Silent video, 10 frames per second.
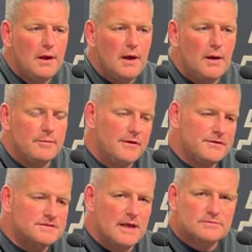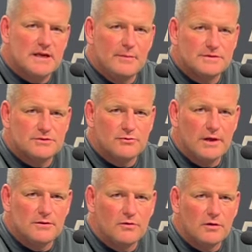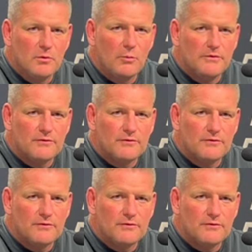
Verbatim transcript: Um, but at the same time, it's a great learning moment